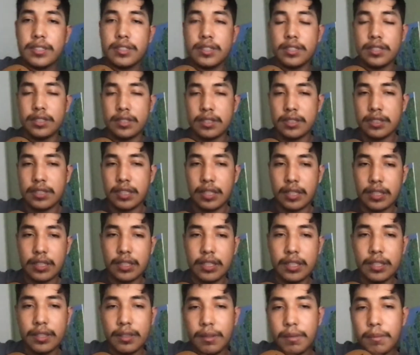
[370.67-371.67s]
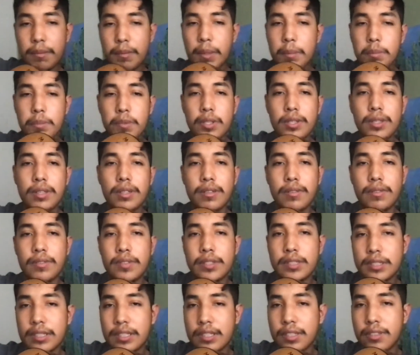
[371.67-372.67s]
the second member of
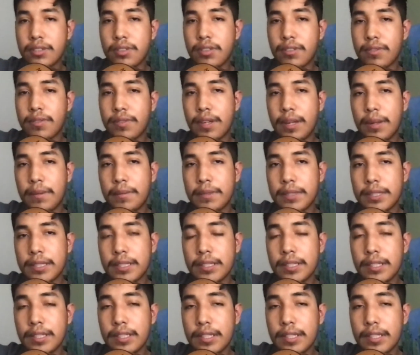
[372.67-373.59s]
the G chord family,